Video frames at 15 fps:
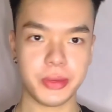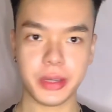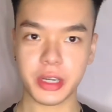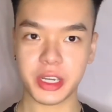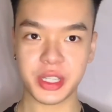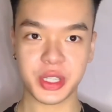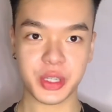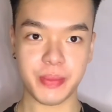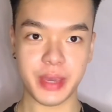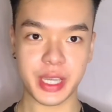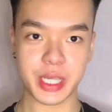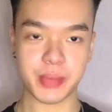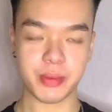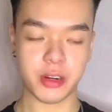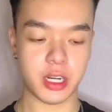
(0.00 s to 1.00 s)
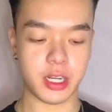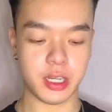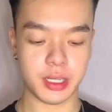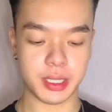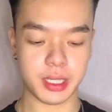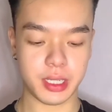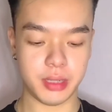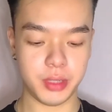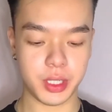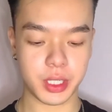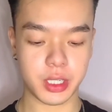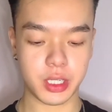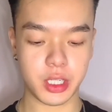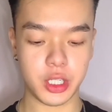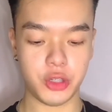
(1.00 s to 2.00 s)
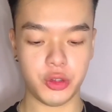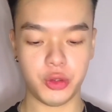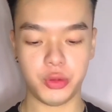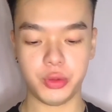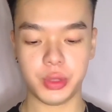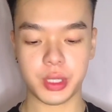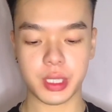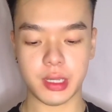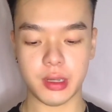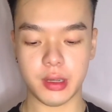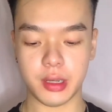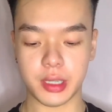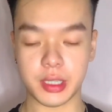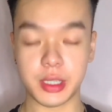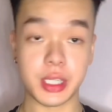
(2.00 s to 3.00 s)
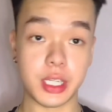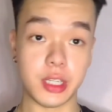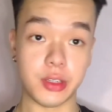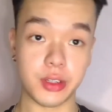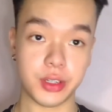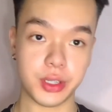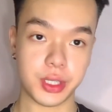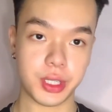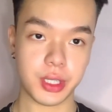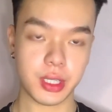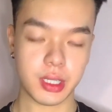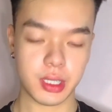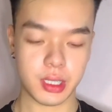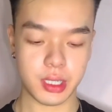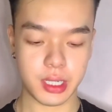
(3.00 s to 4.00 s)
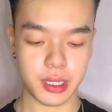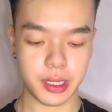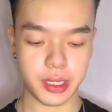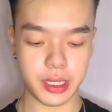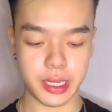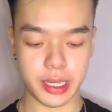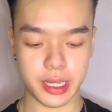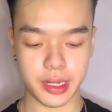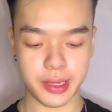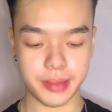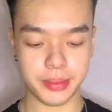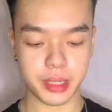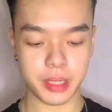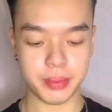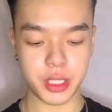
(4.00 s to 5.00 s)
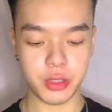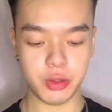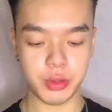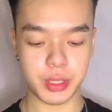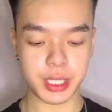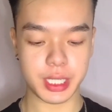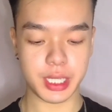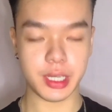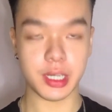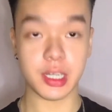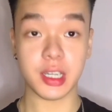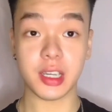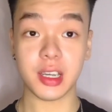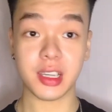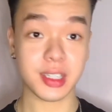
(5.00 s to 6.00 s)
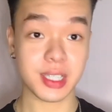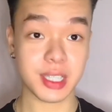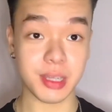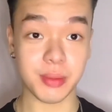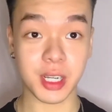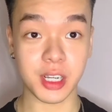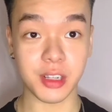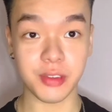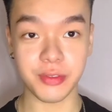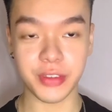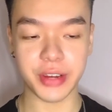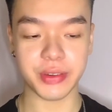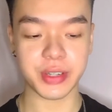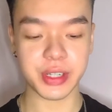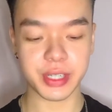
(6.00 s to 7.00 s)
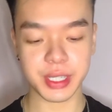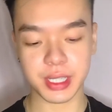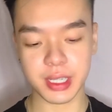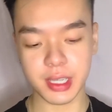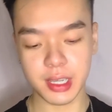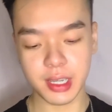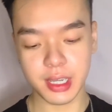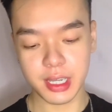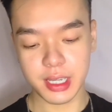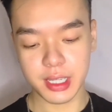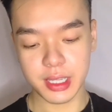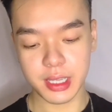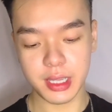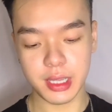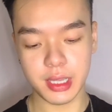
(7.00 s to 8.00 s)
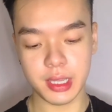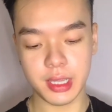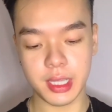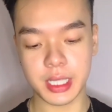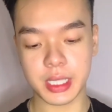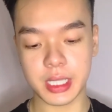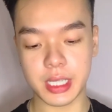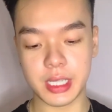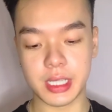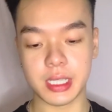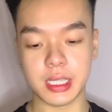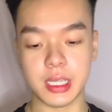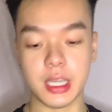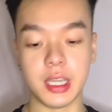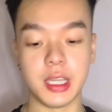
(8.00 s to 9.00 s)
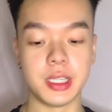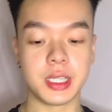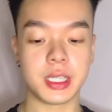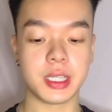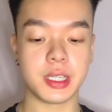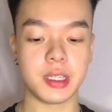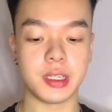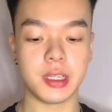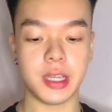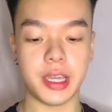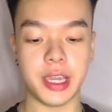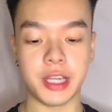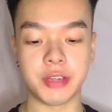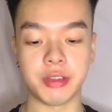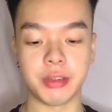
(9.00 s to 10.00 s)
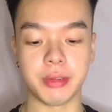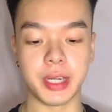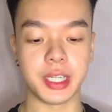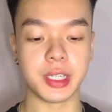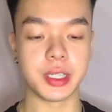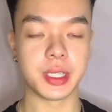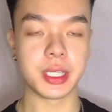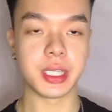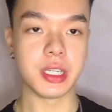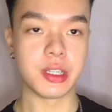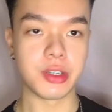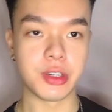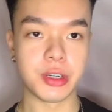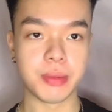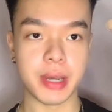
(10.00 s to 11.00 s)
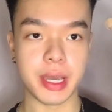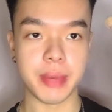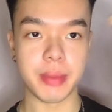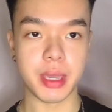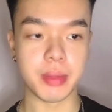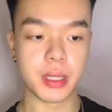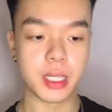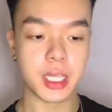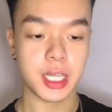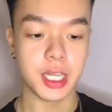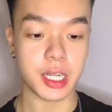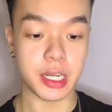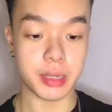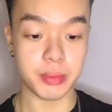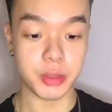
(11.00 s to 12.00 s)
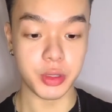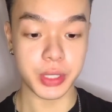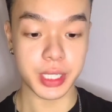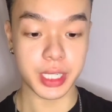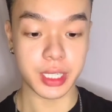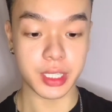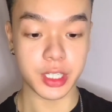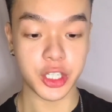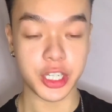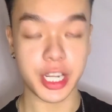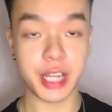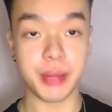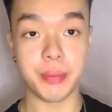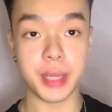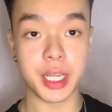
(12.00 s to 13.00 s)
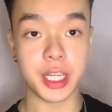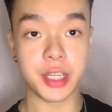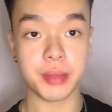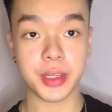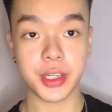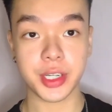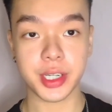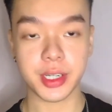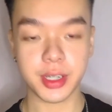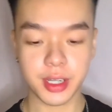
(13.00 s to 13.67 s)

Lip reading: on to base products, I'm just gonna use concealers today, and I'm gonna be using some cult favorites. This is the Instant Age Rewind Concealer by Maybelline, and I'm using the shade medium here.